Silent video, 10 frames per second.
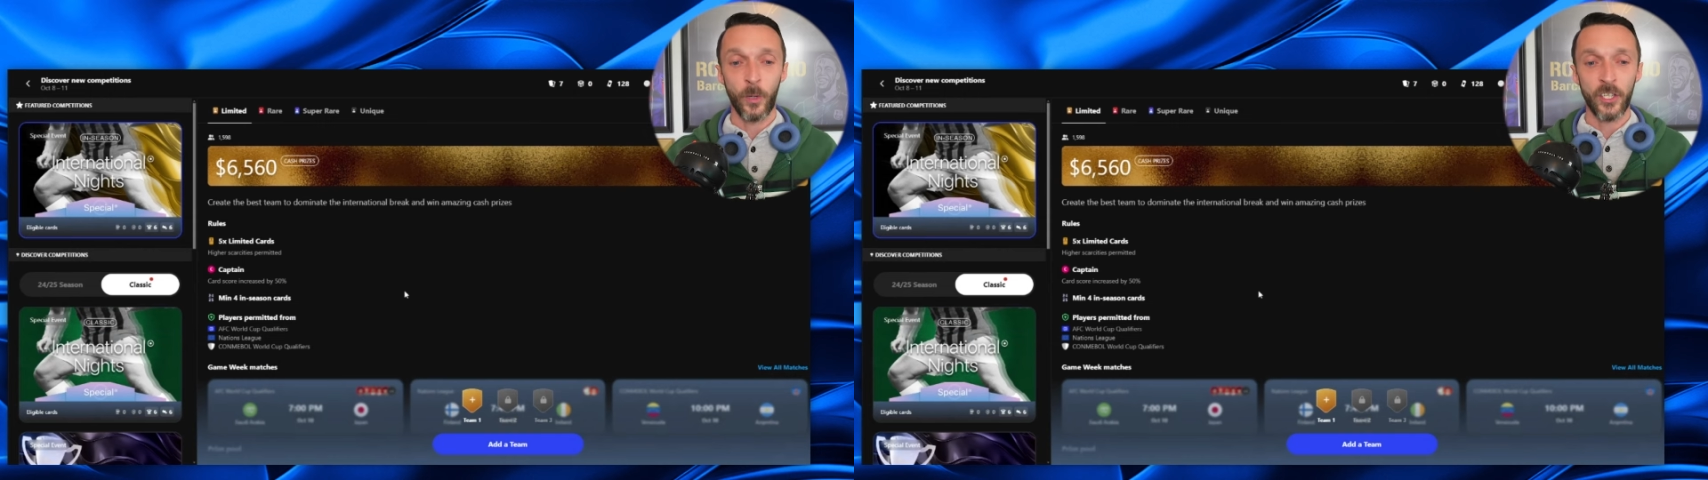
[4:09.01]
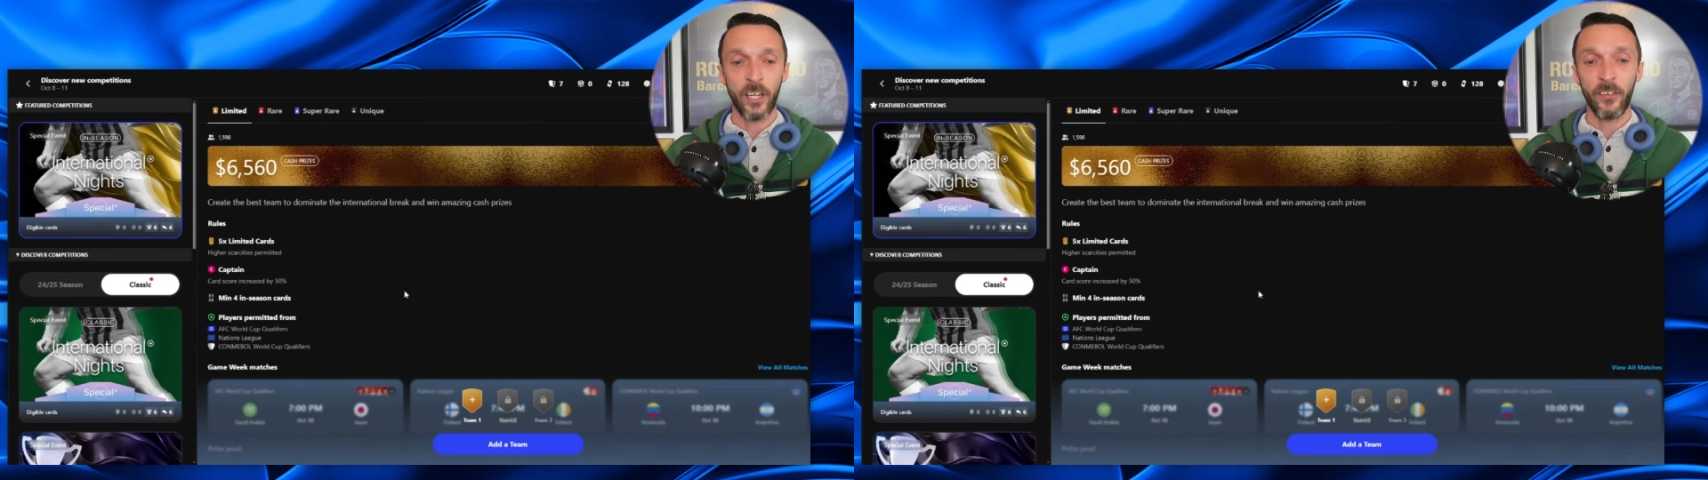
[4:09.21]

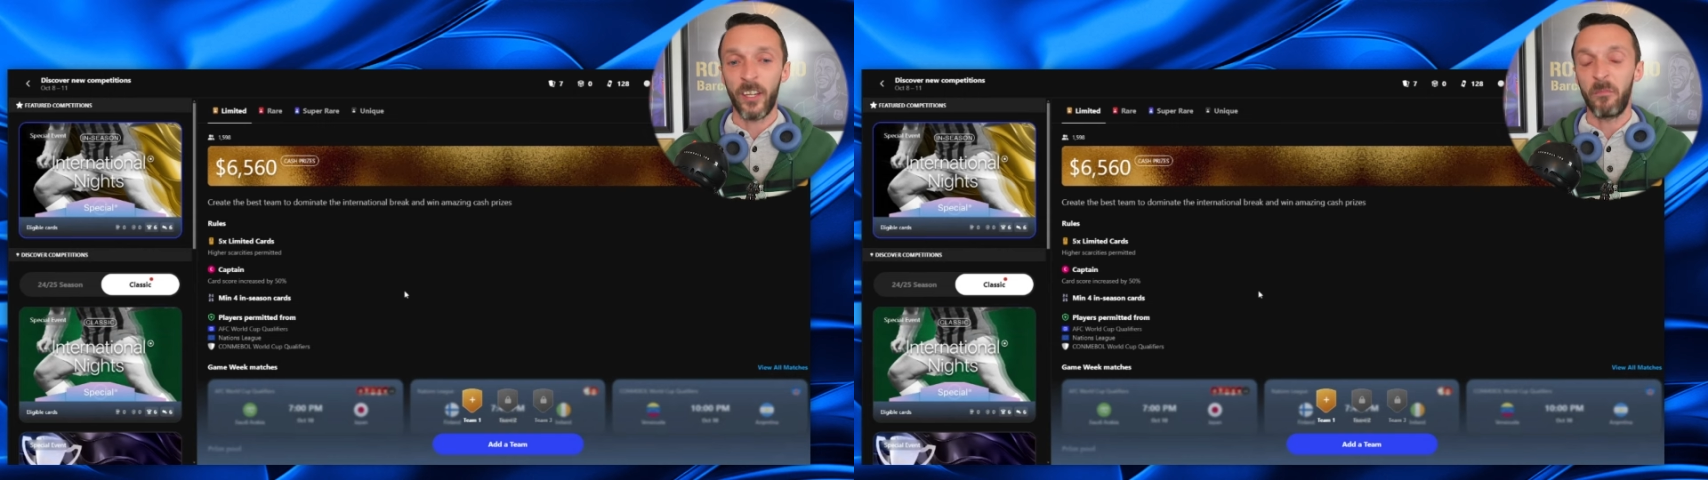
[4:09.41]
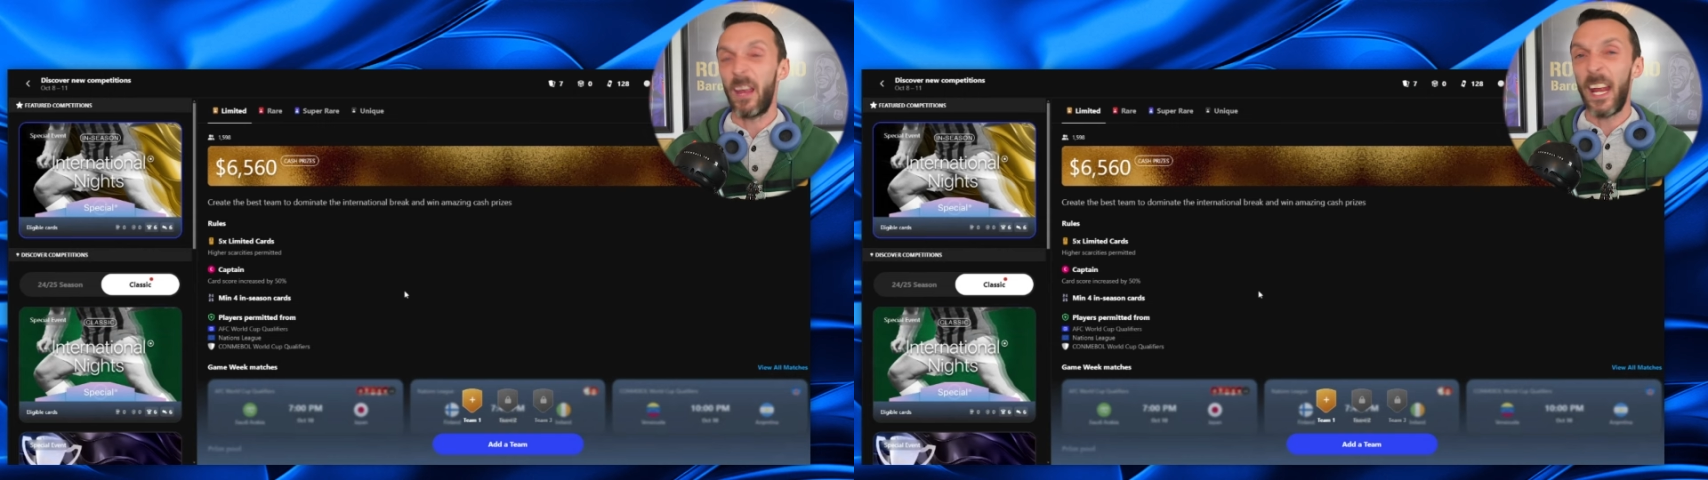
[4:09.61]
which is
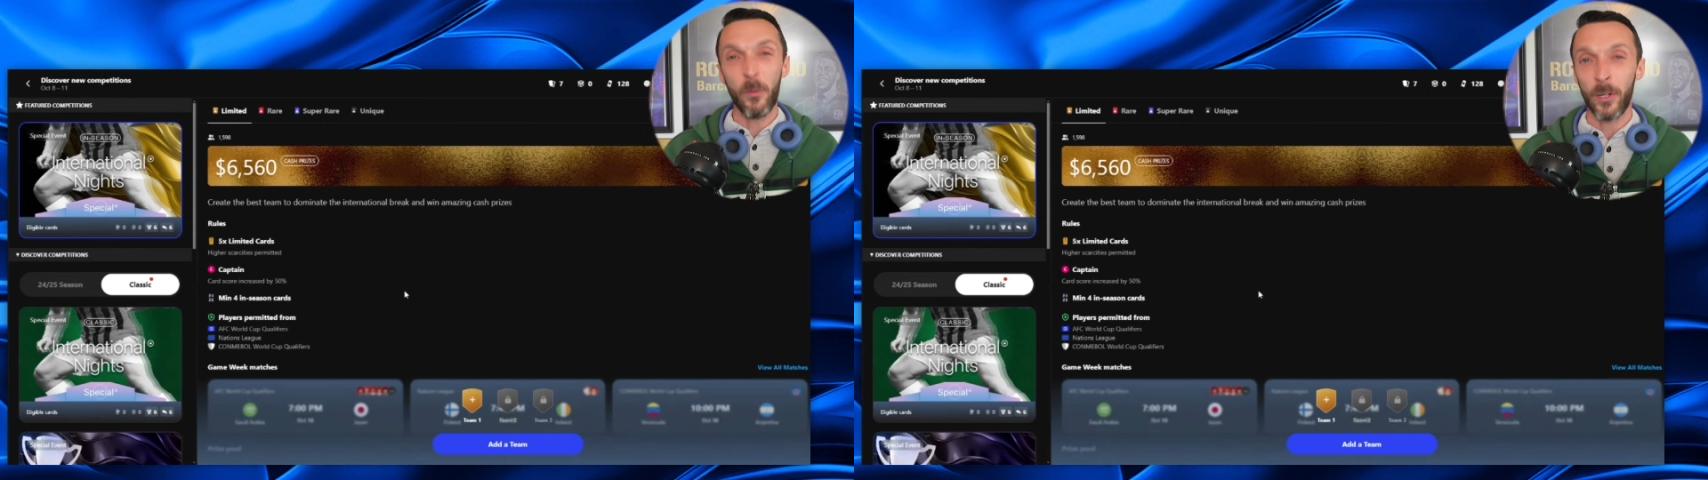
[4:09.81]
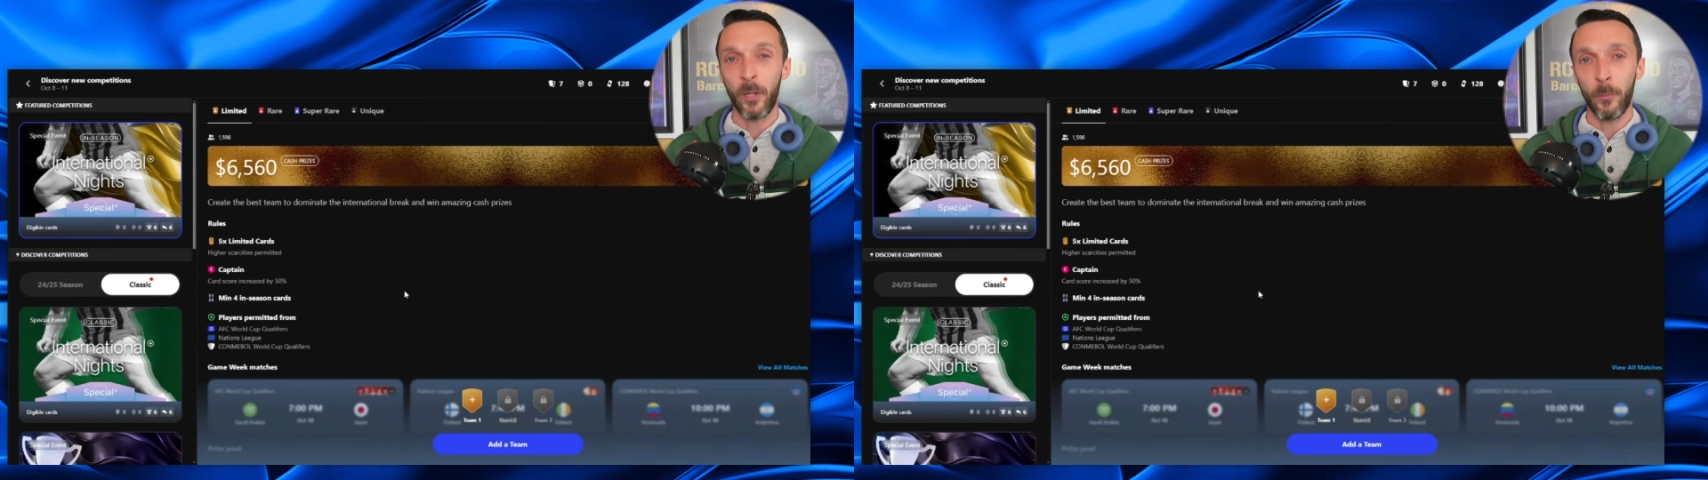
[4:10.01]
like
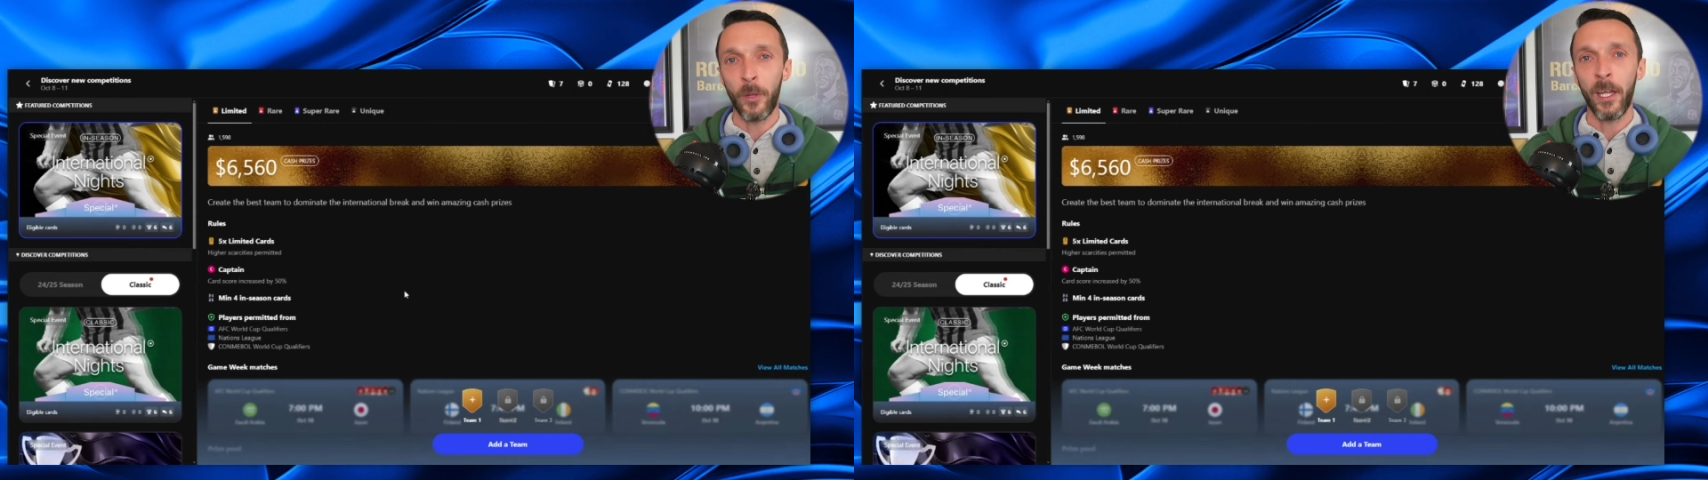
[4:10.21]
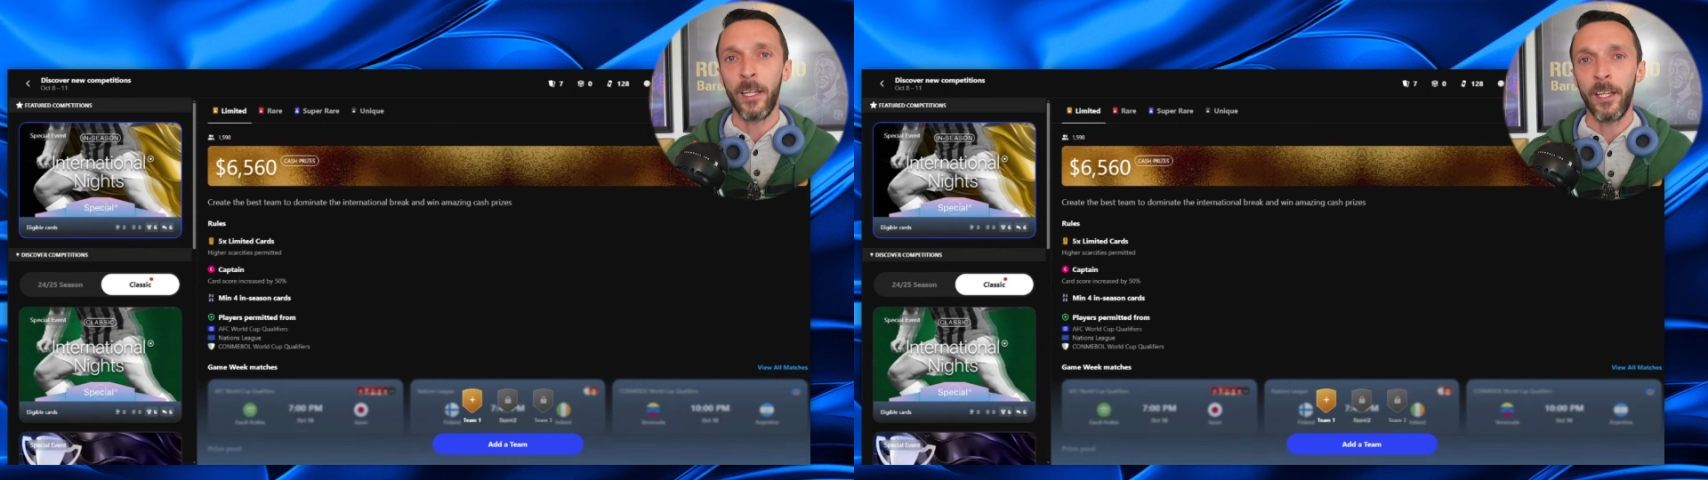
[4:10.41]
anyone can
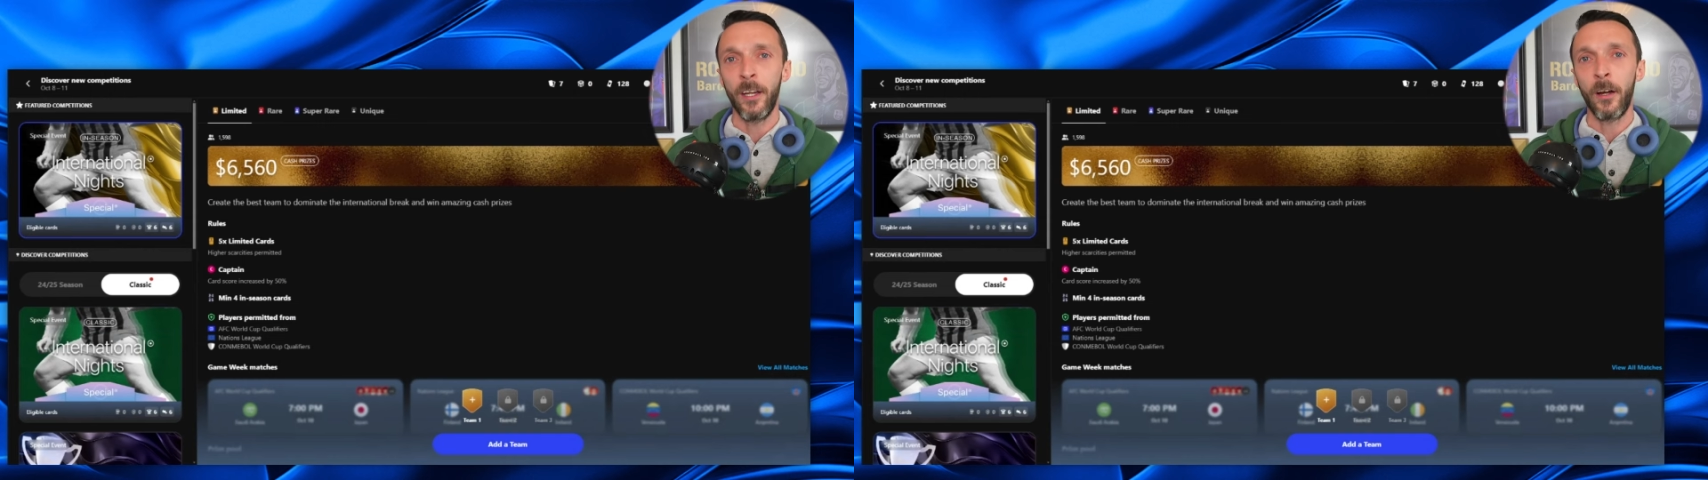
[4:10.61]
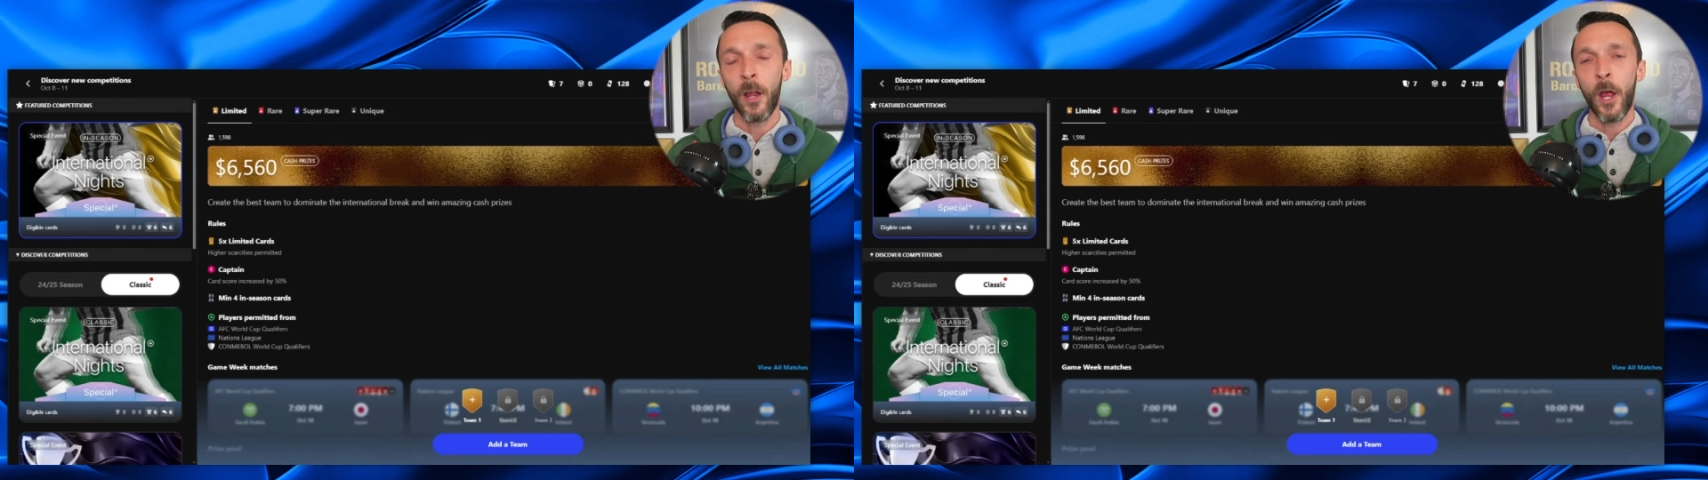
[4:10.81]
play in here,